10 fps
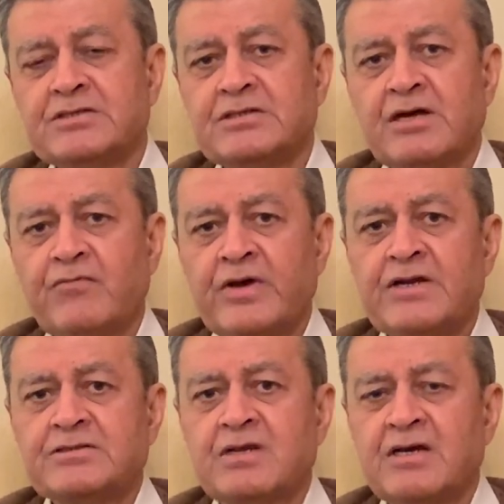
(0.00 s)
There are
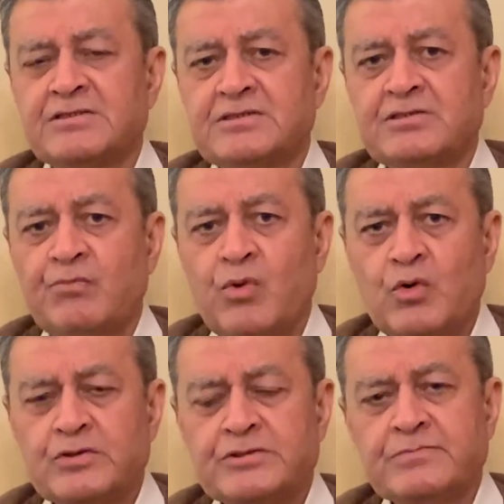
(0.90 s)
various classes of
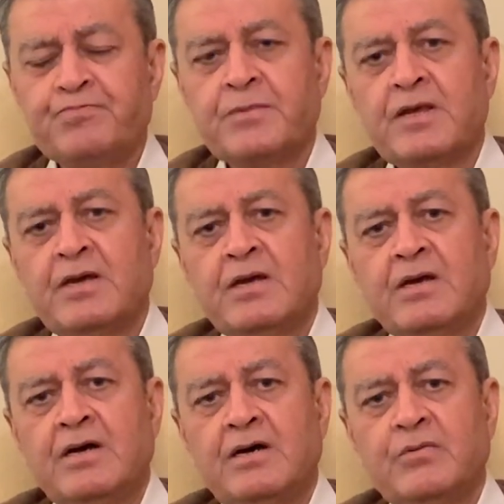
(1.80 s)
boats
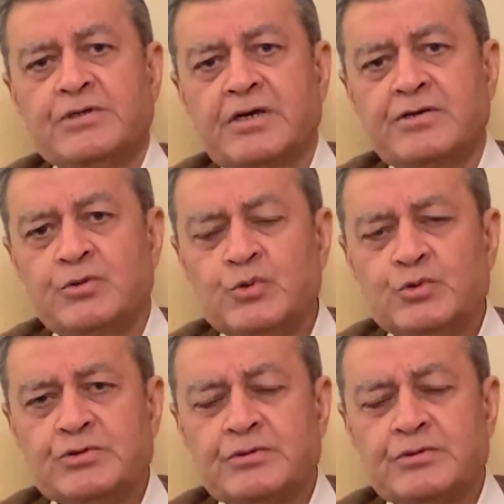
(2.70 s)
which are used,